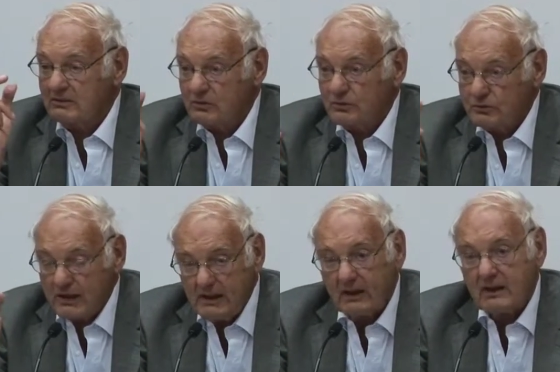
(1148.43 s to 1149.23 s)
to
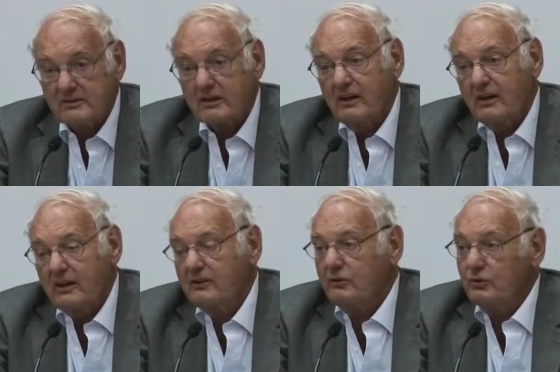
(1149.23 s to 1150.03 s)
realize
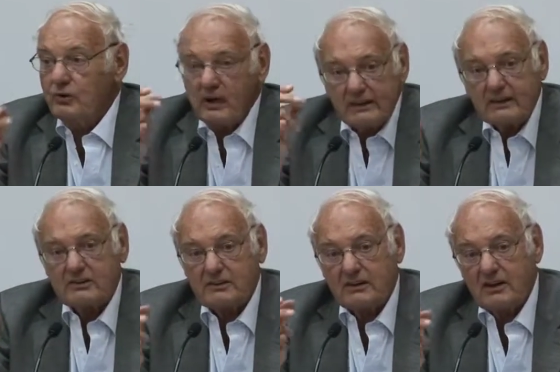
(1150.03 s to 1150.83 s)
a new
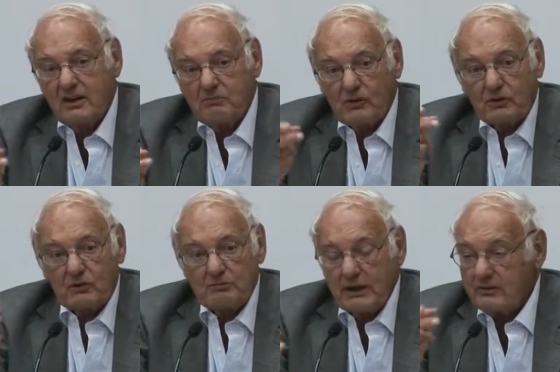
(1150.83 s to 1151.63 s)
energy
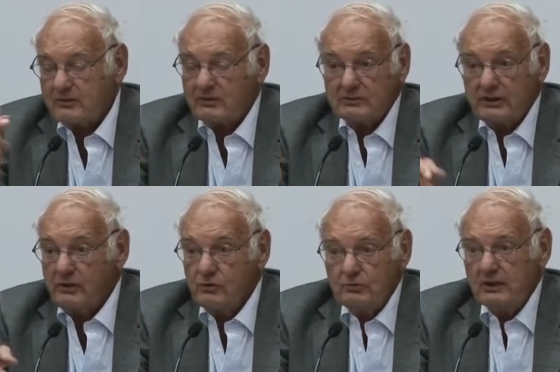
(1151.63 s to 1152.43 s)
model based on
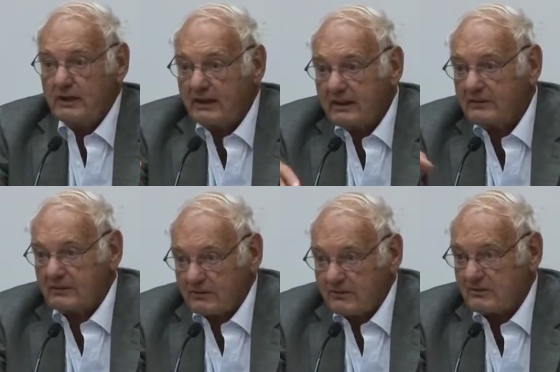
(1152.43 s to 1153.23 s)
renewable
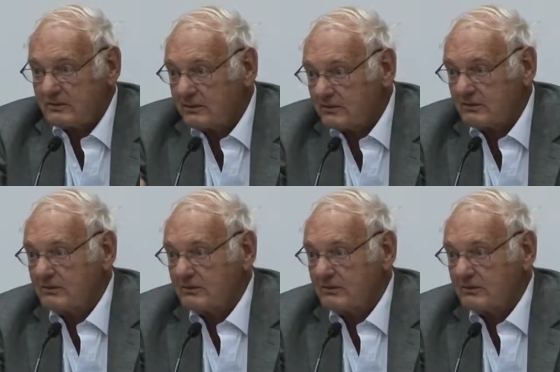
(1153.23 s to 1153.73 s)
energies. Uh,